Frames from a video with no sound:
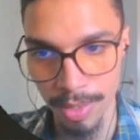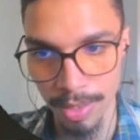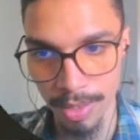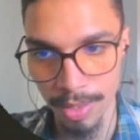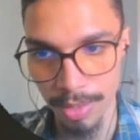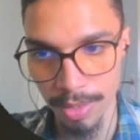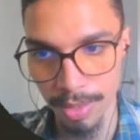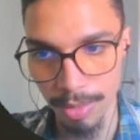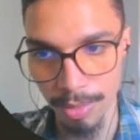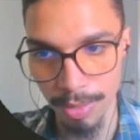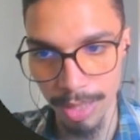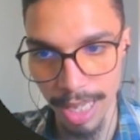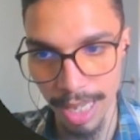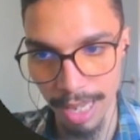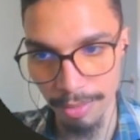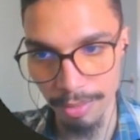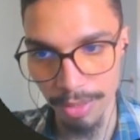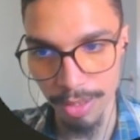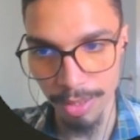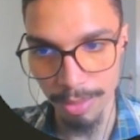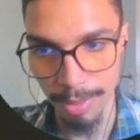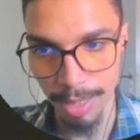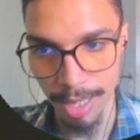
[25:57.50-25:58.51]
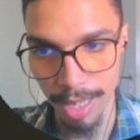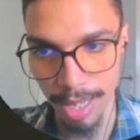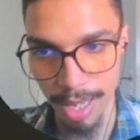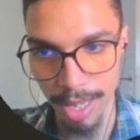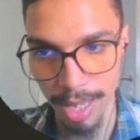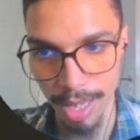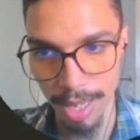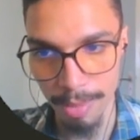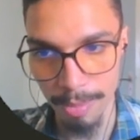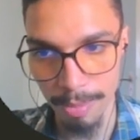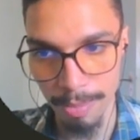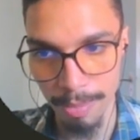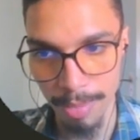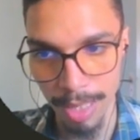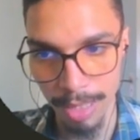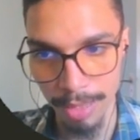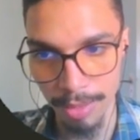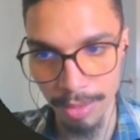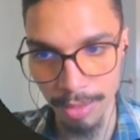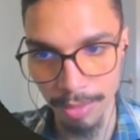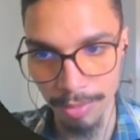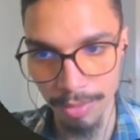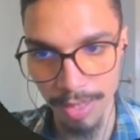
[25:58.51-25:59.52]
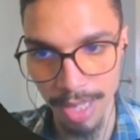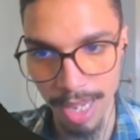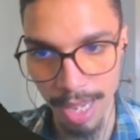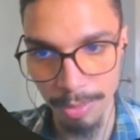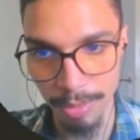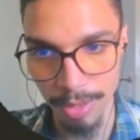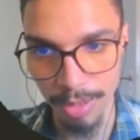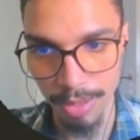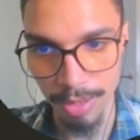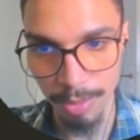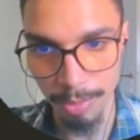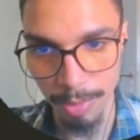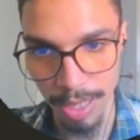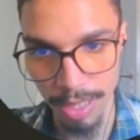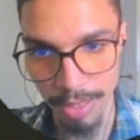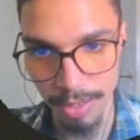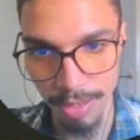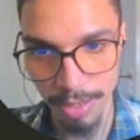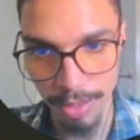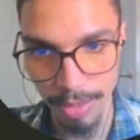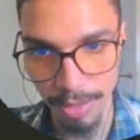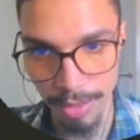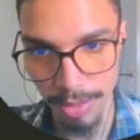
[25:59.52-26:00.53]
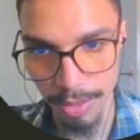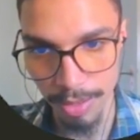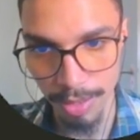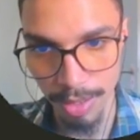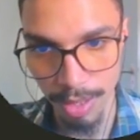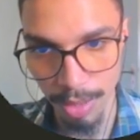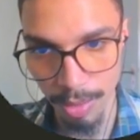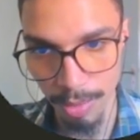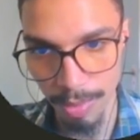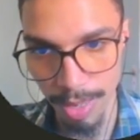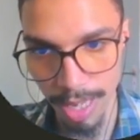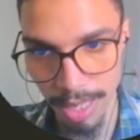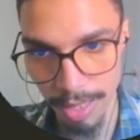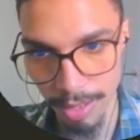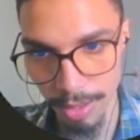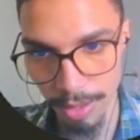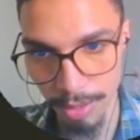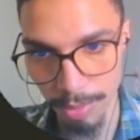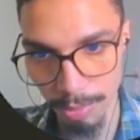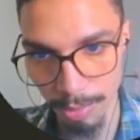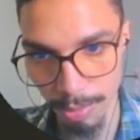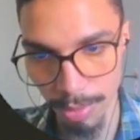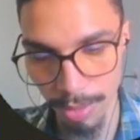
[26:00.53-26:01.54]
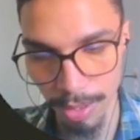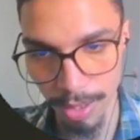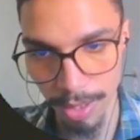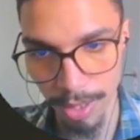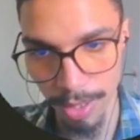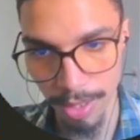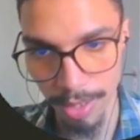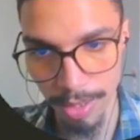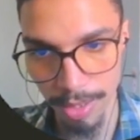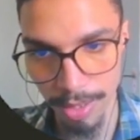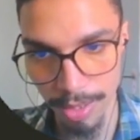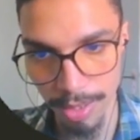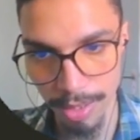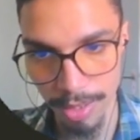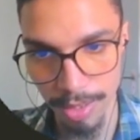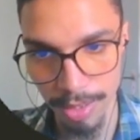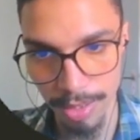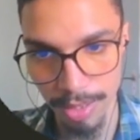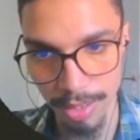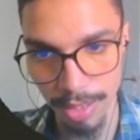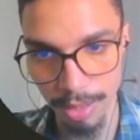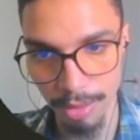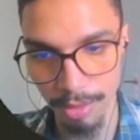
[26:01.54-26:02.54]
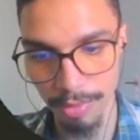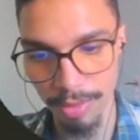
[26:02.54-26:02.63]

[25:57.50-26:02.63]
So we have some mix of tabs and spaces as always, but instead of